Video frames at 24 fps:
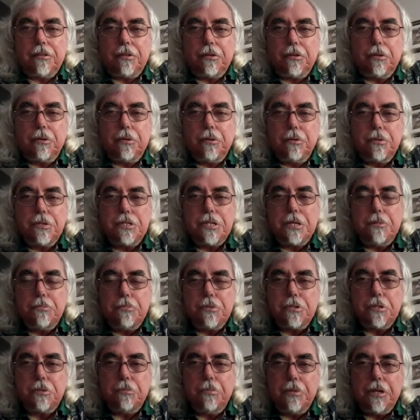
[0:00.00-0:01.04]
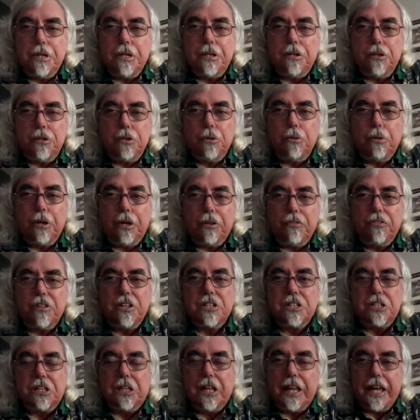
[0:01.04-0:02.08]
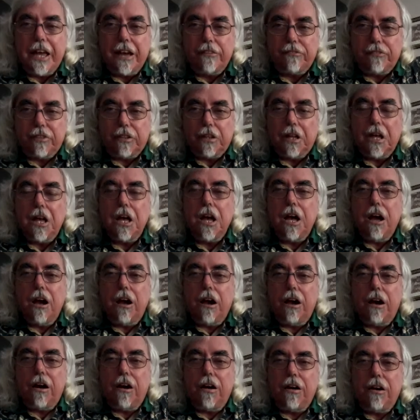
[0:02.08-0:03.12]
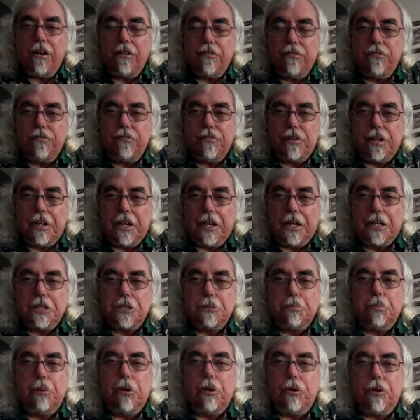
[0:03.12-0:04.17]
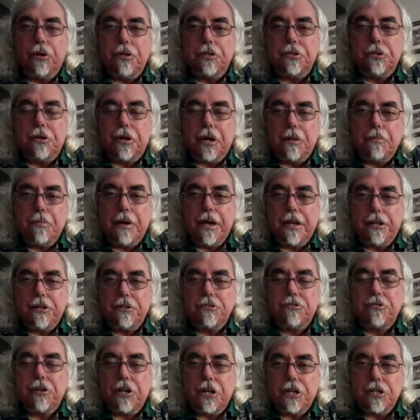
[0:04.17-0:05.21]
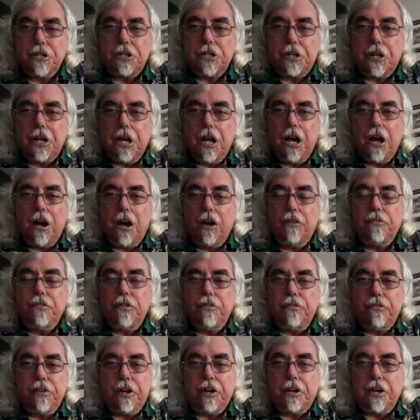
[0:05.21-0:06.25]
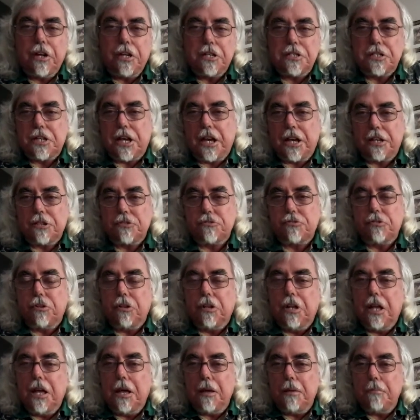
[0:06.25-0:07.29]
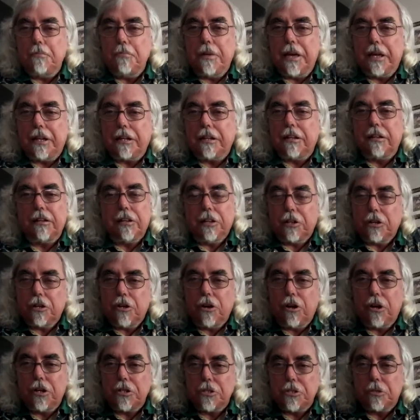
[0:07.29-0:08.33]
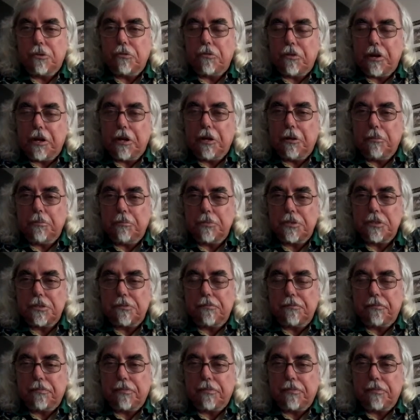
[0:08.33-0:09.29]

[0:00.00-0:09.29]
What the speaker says: who seem to be doing this level of exploratory penetration of the various astral, mental, and causal realms.